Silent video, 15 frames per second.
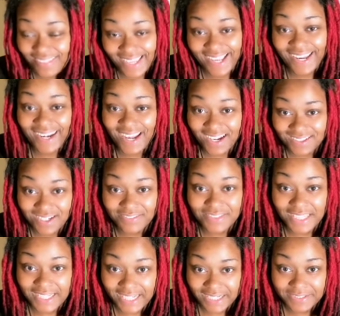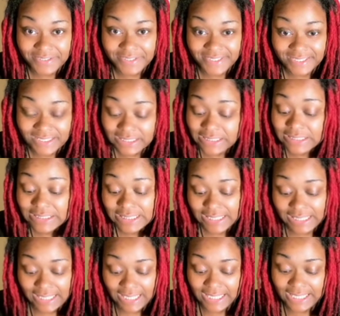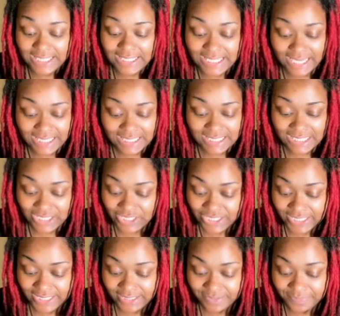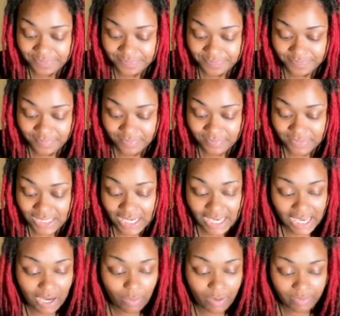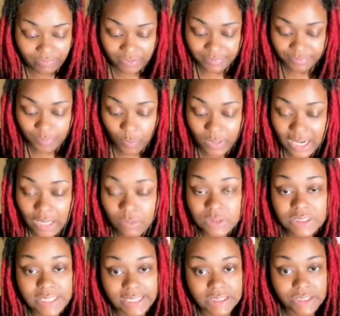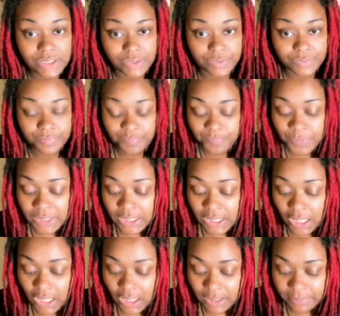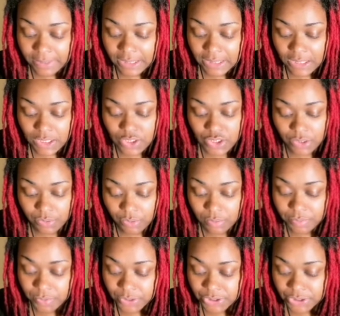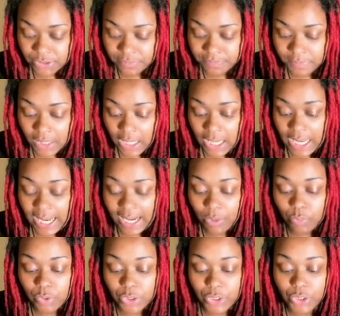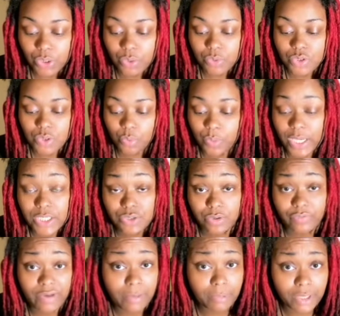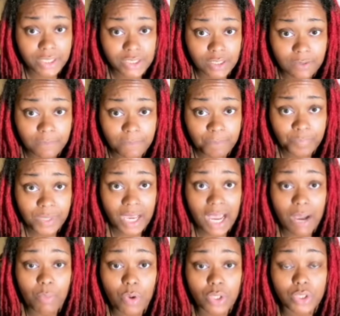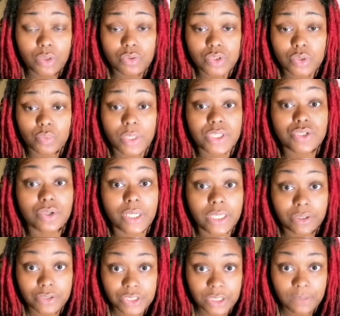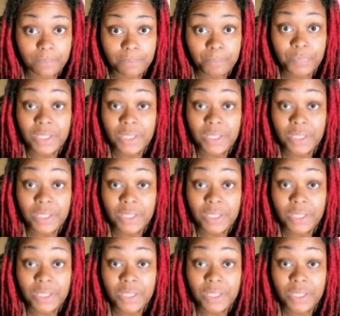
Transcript: They get knocked off that high horse. And his day is dawning. However, what I will say to you in this general portion, I want you to raise your vibration. I want you to raise your energy.